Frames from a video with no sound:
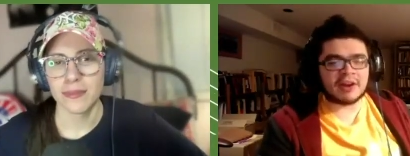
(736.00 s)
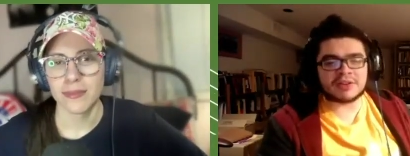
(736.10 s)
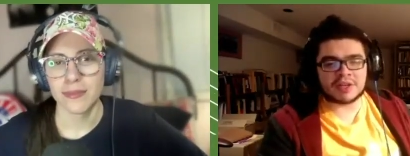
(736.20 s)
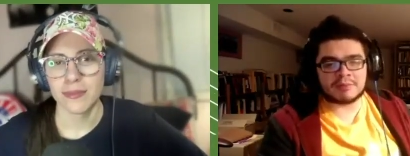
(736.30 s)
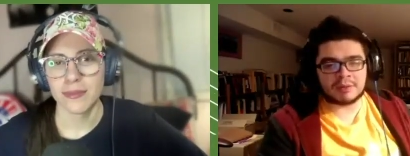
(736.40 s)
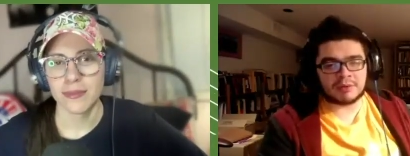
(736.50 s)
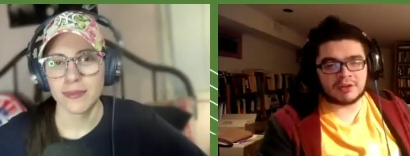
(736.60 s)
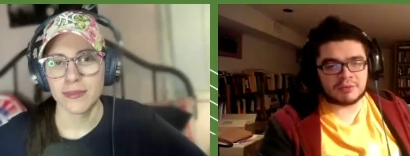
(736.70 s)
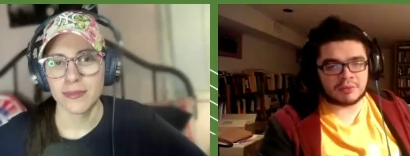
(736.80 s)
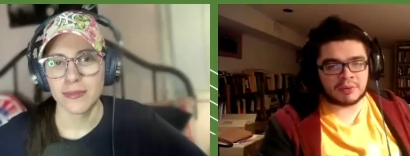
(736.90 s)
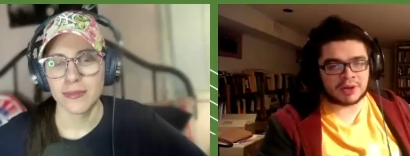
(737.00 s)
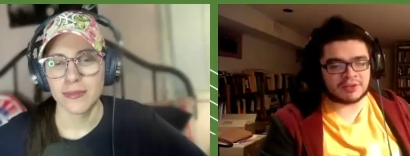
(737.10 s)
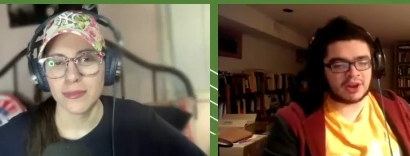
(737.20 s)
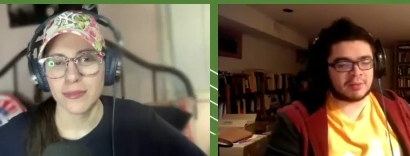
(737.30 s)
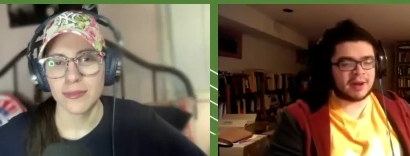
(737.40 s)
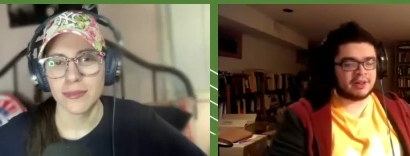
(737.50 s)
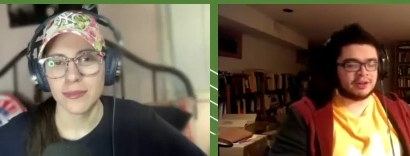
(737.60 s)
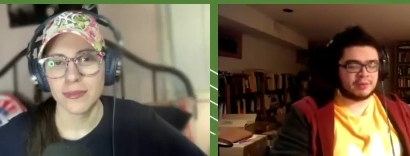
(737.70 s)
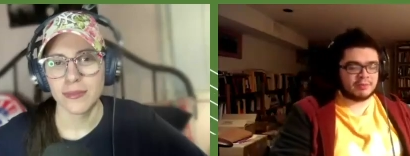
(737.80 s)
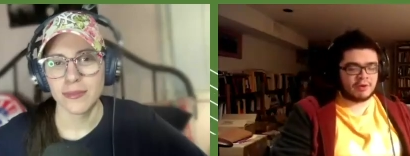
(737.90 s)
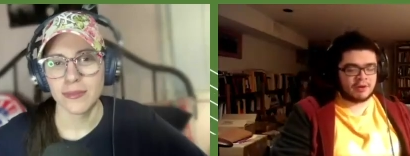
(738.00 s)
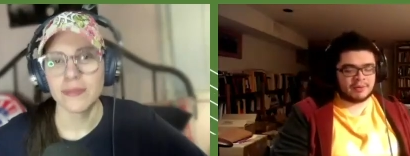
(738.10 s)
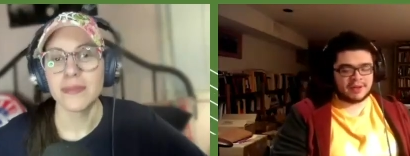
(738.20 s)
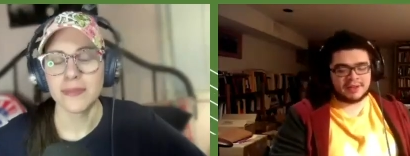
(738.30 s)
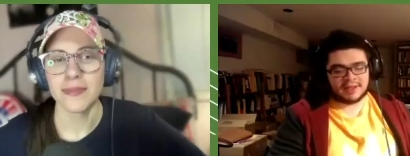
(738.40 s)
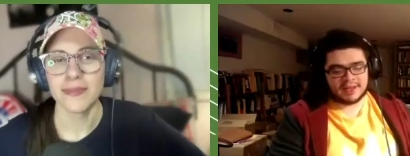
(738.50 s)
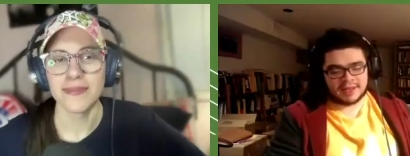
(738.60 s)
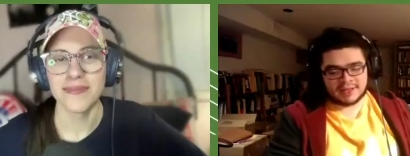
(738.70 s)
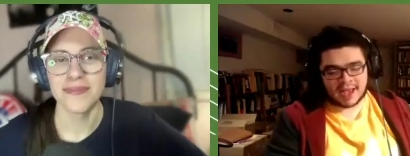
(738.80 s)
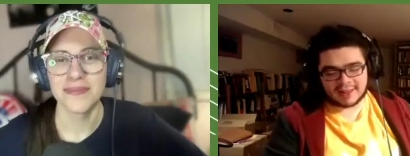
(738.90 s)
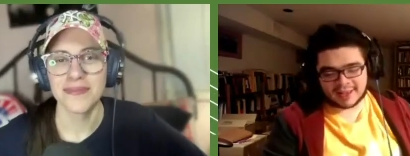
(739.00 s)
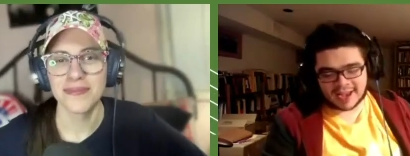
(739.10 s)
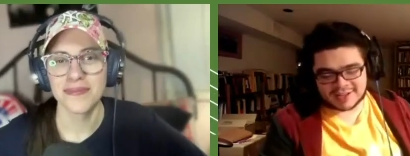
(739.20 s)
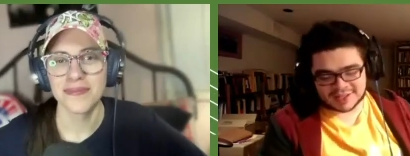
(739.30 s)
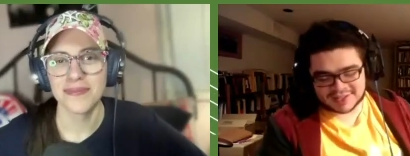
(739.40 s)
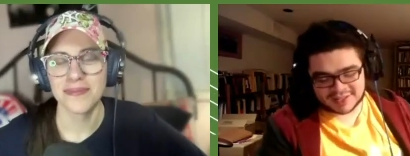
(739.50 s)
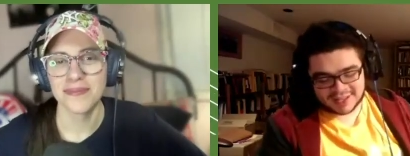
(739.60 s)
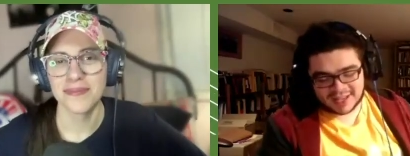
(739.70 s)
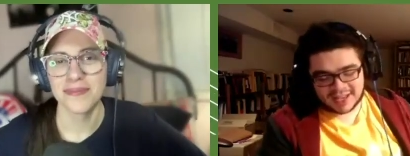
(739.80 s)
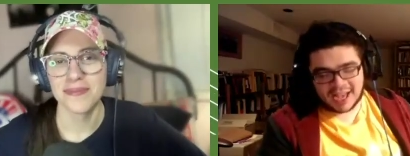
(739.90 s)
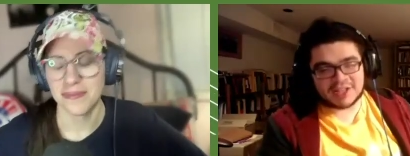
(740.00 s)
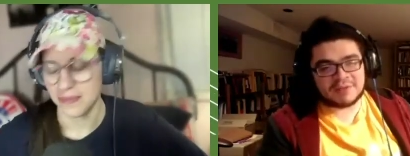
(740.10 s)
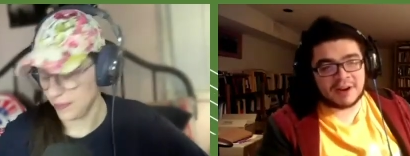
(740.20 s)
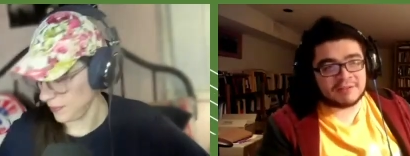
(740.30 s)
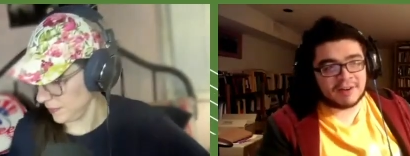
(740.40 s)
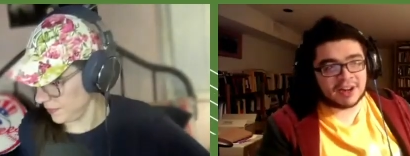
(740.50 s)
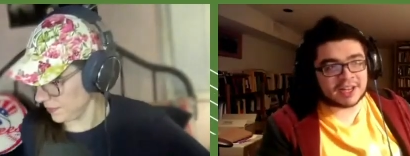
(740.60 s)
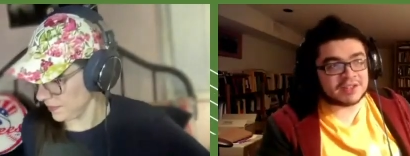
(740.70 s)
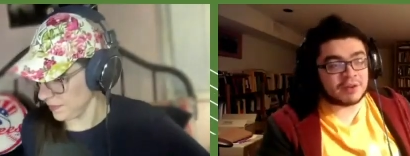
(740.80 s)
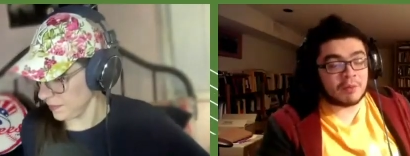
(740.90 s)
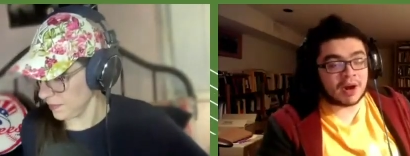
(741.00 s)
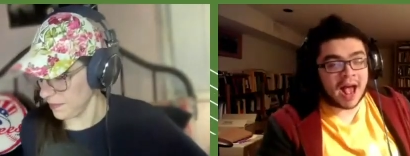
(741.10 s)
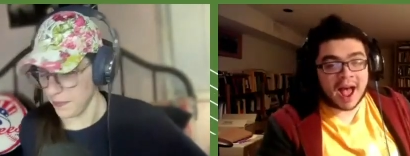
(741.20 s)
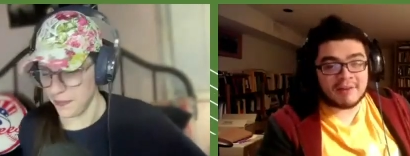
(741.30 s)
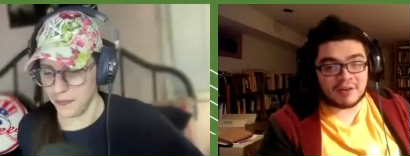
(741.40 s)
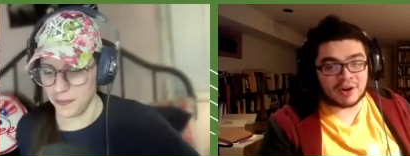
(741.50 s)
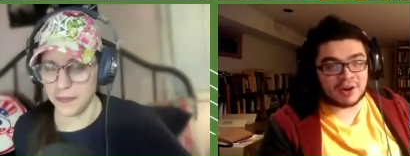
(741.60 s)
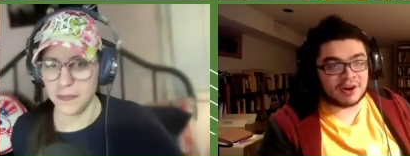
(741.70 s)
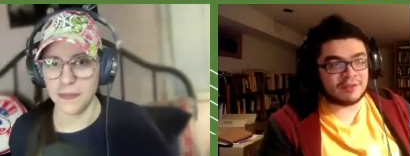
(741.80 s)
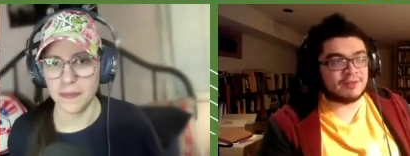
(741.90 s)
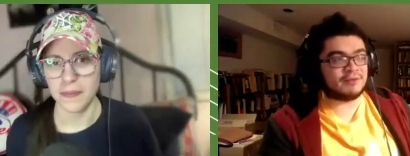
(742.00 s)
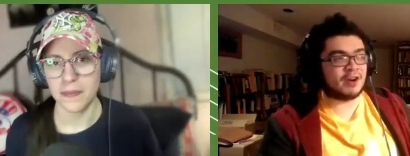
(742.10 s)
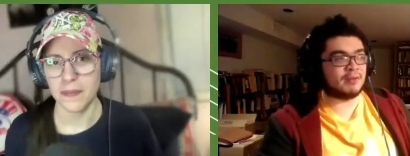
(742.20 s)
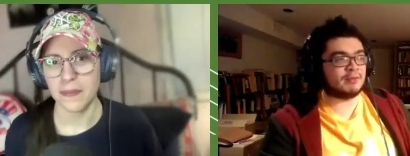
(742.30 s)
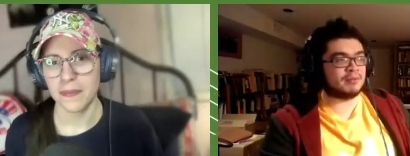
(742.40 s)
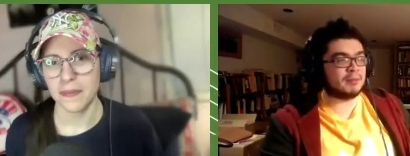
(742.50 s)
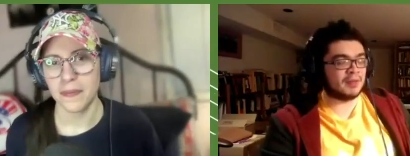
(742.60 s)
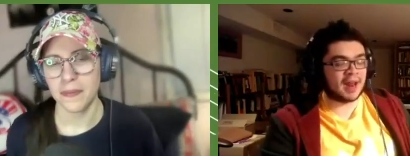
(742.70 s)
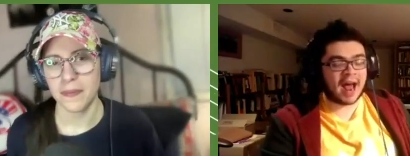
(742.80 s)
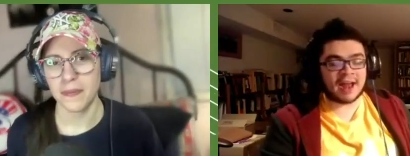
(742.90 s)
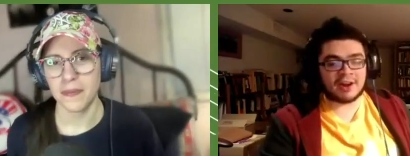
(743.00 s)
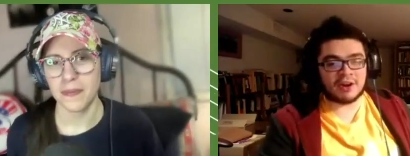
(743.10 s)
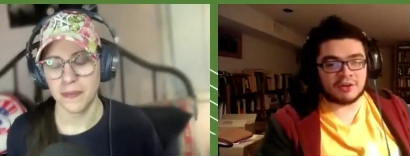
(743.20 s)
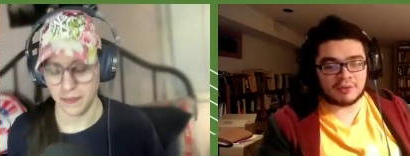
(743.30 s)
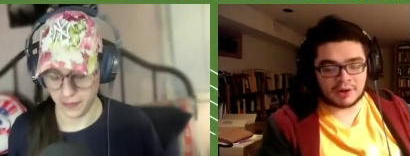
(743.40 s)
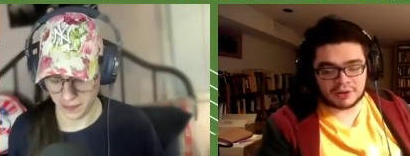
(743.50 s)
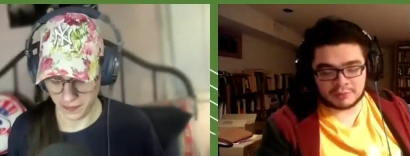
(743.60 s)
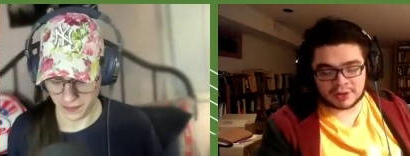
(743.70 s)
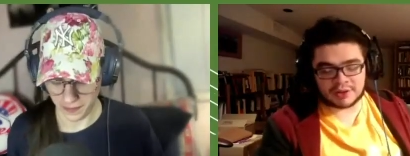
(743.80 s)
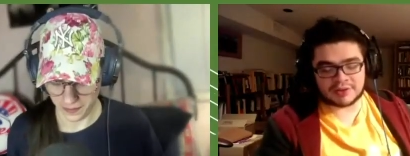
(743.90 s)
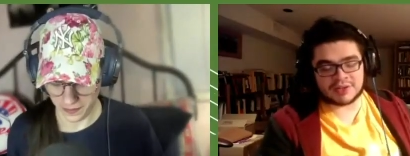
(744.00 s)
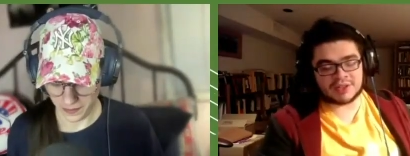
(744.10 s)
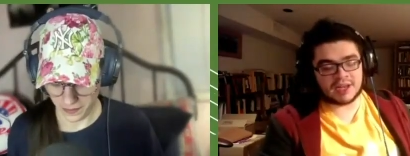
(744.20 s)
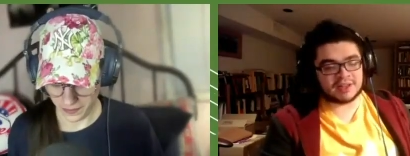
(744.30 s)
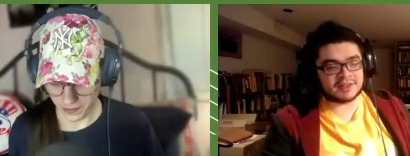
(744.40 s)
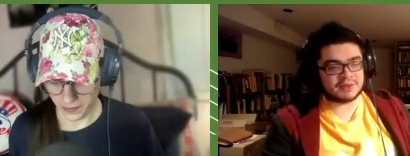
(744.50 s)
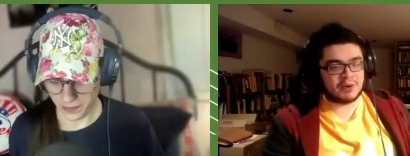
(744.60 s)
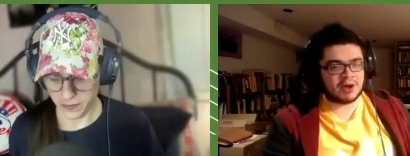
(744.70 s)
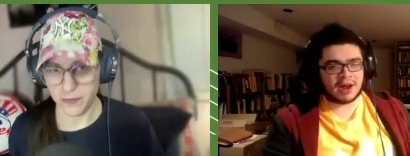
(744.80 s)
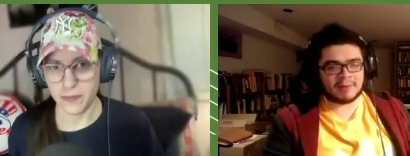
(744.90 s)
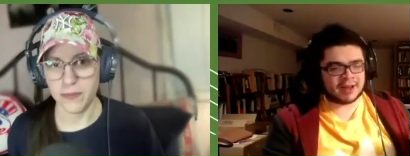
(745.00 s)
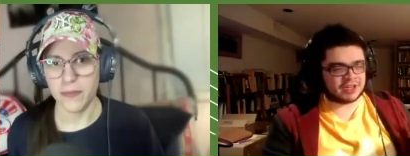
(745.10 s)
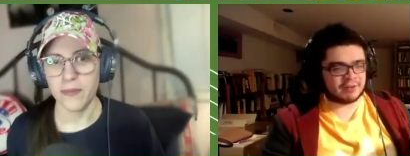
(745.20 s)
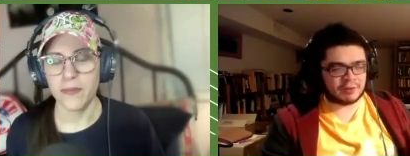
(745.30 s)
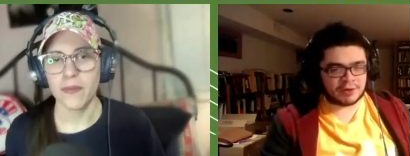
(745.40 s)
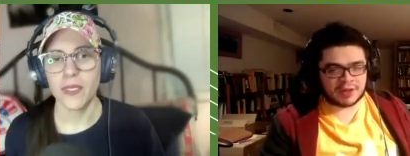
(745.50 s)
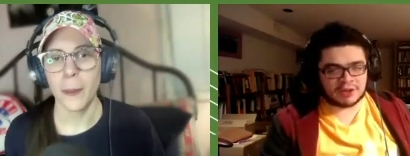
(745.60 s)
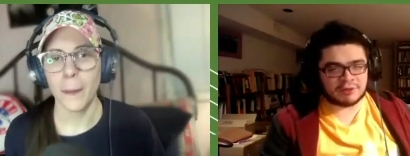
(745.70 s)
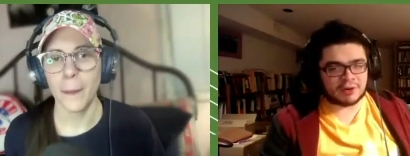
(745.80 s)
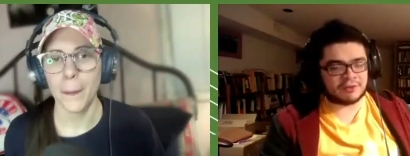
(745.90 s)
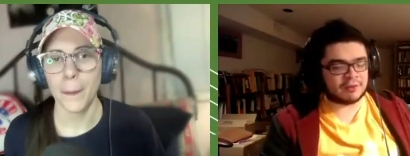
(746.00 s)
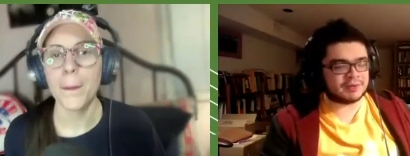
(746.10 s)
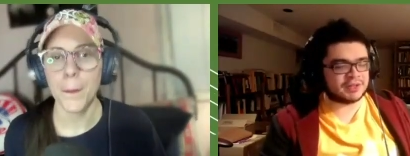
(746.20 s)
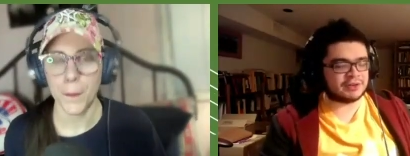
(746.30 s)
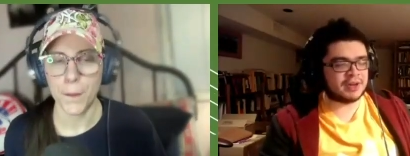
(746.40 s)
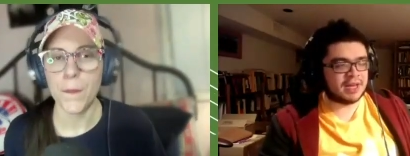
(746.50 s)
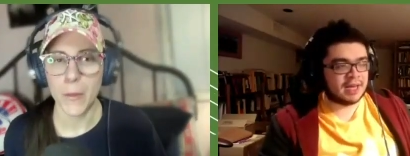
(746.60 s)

Speaker 1: i know some people we're going to talk about it a little bit more but yeah like i just it's very funny because from what i've heard from people that I know who are a little bit close to the Yankees as well, and I imagine everyone that you've heard from too,